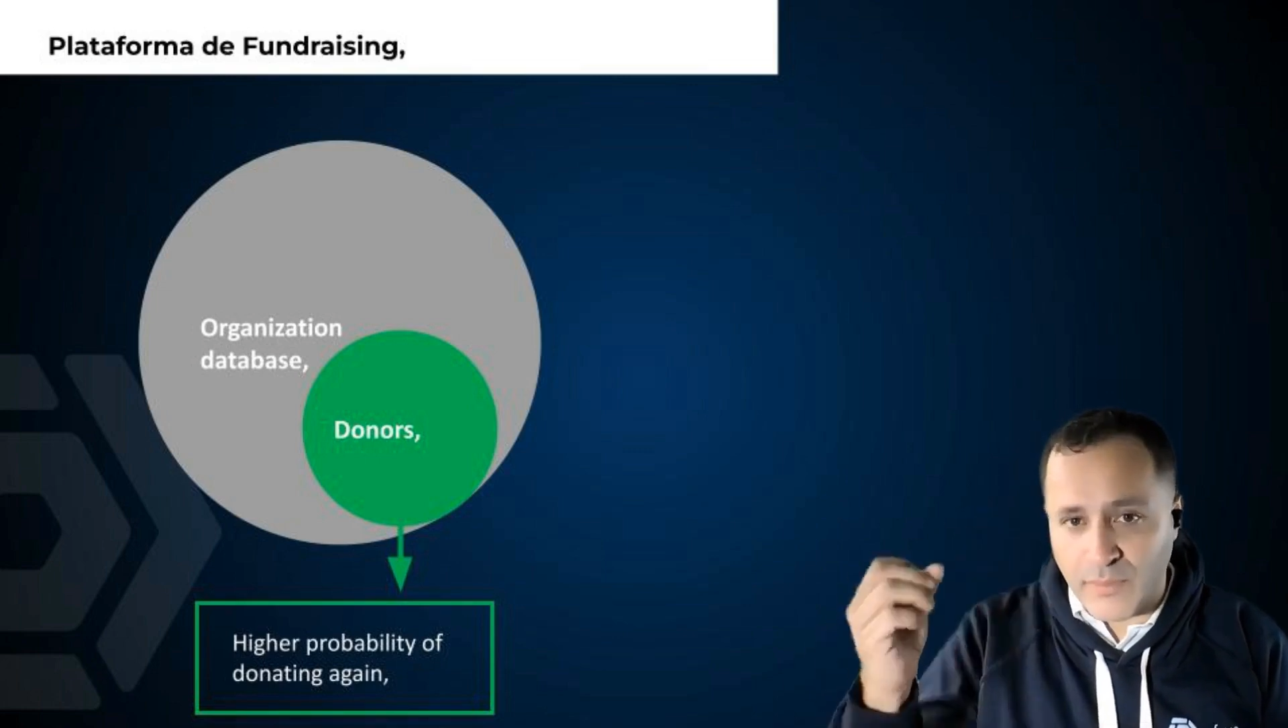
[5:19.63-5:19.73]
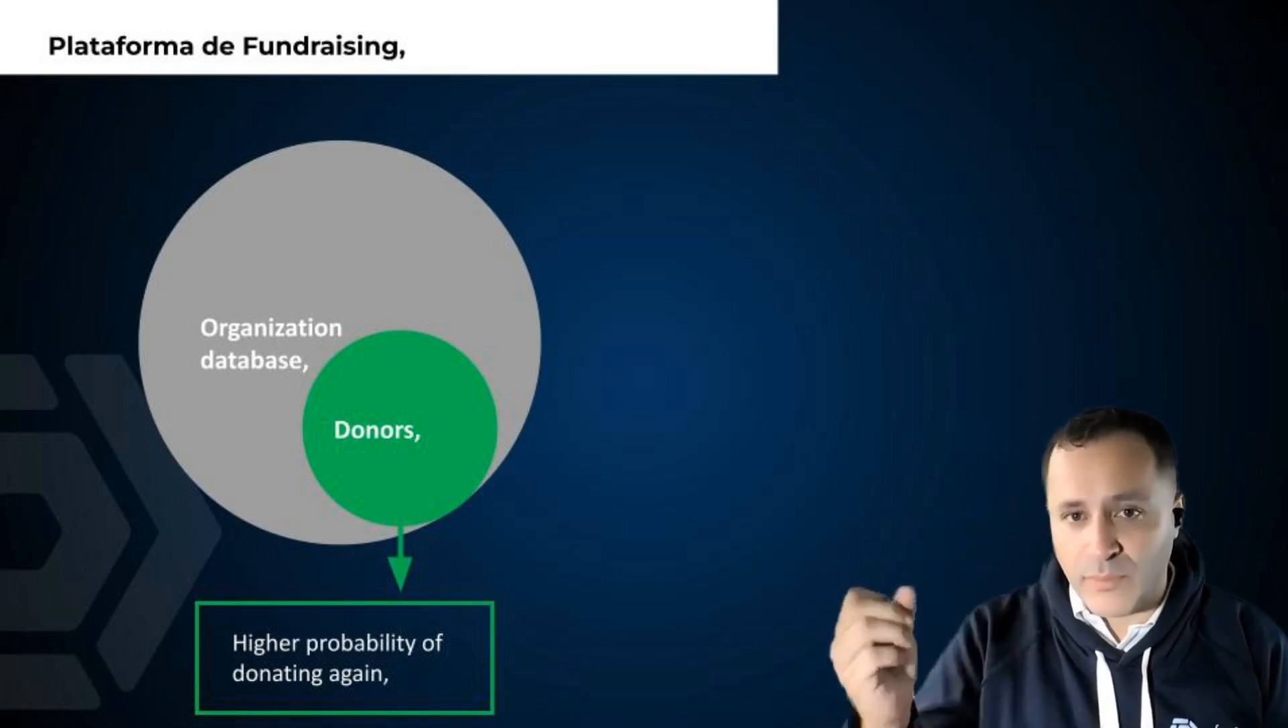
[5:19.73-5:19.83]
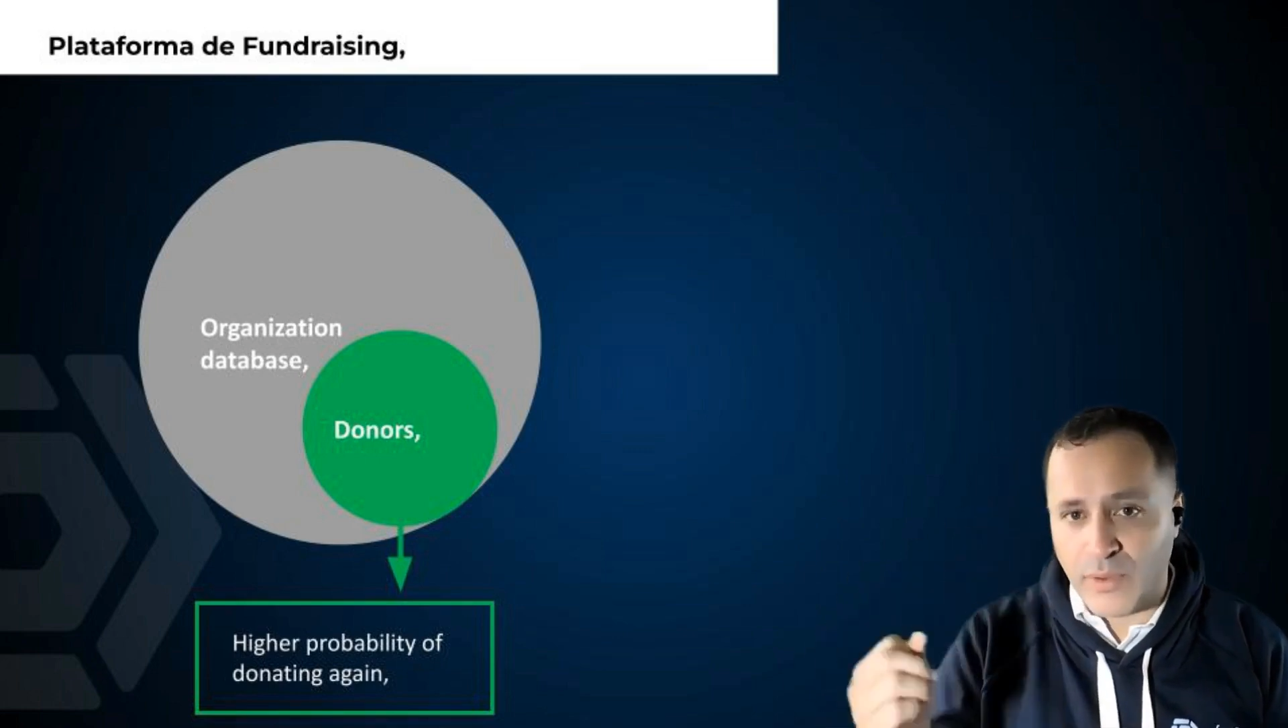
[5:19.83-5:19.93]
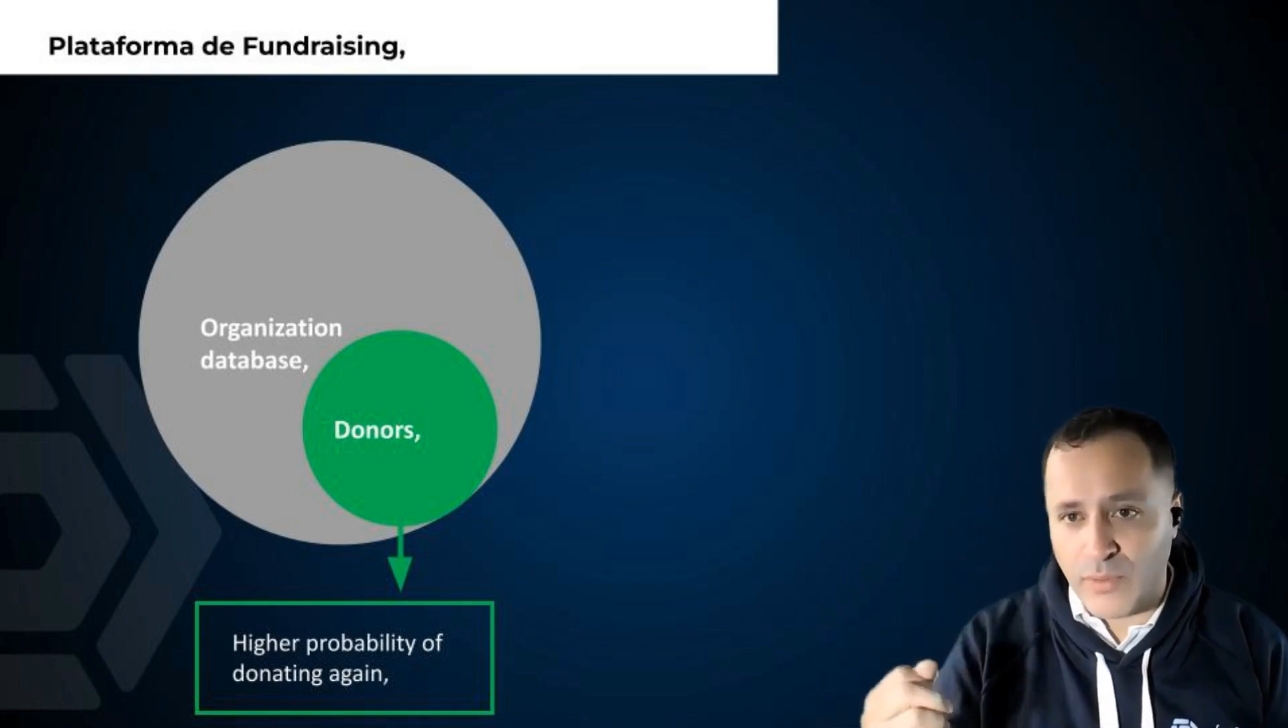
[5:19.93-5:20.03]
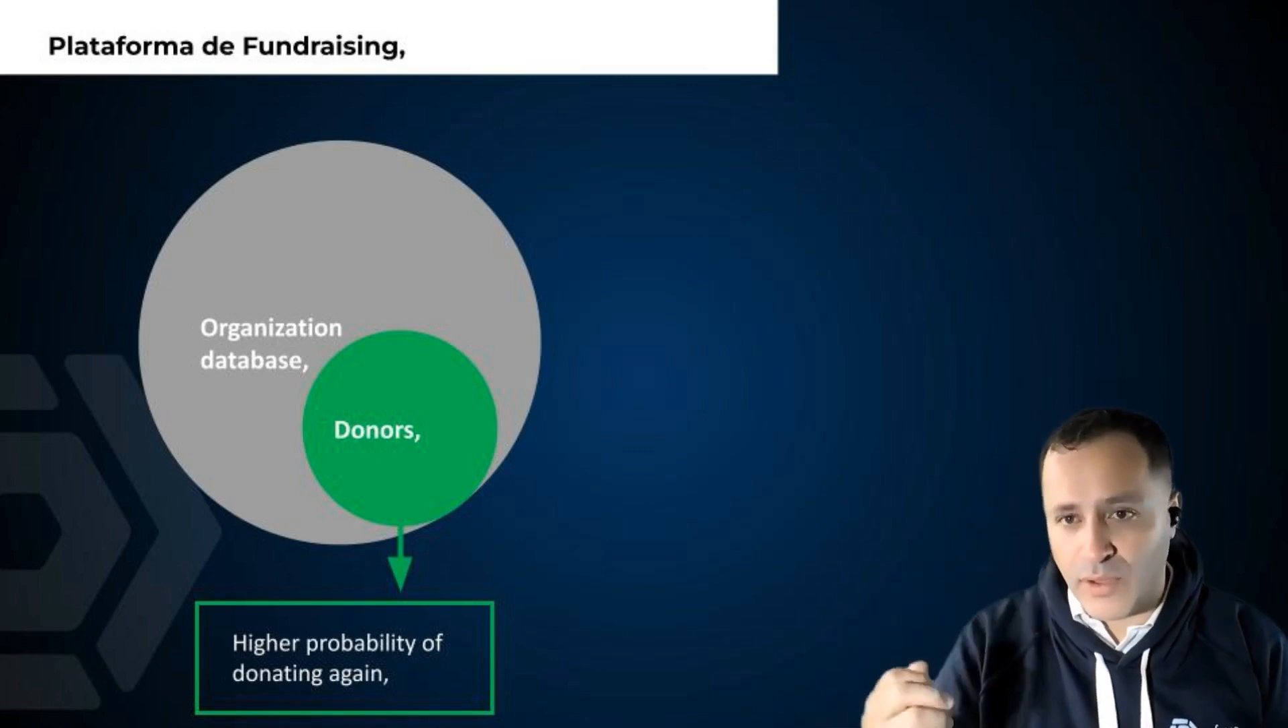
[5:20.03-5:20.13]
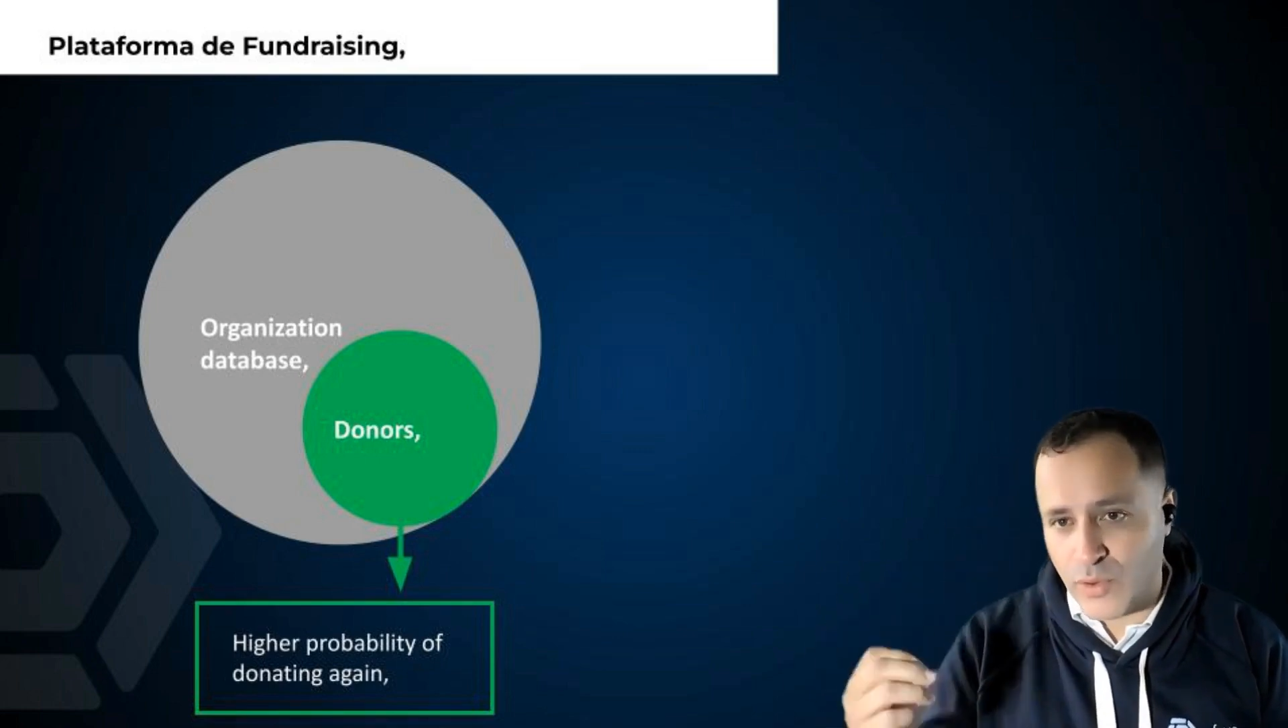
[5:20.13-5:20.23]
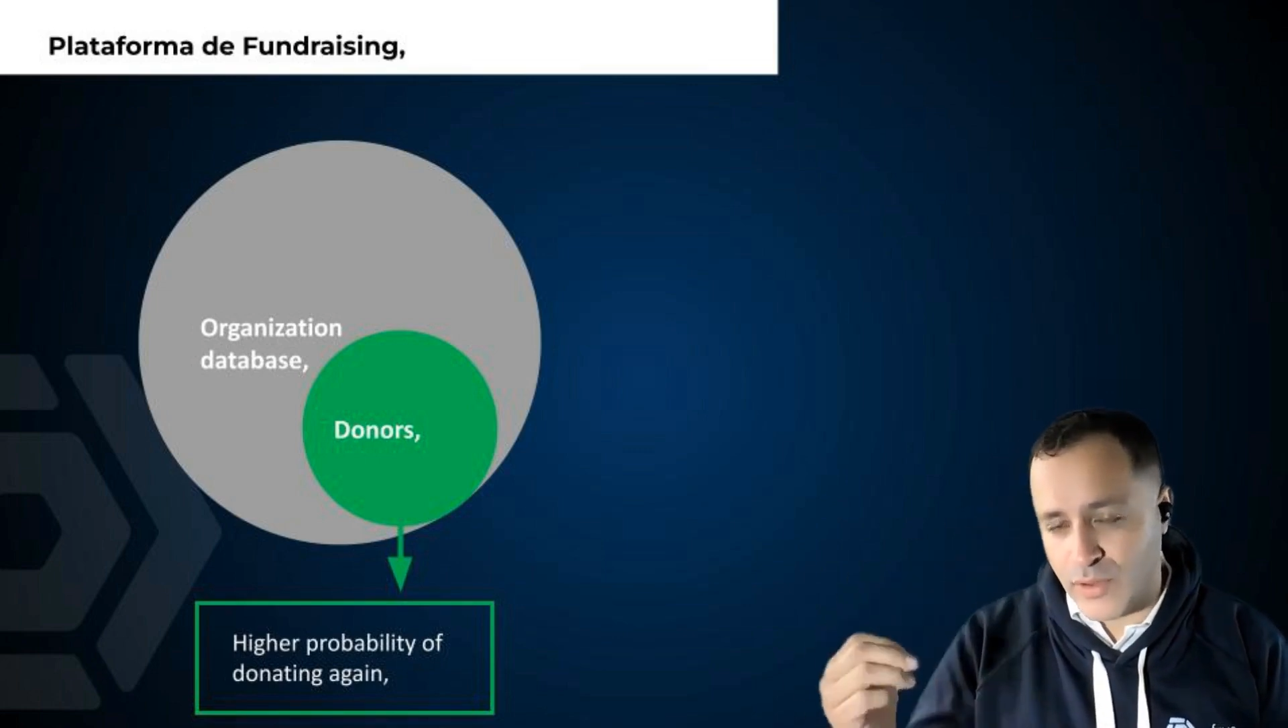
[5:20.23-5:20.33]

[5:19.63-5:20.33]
which we call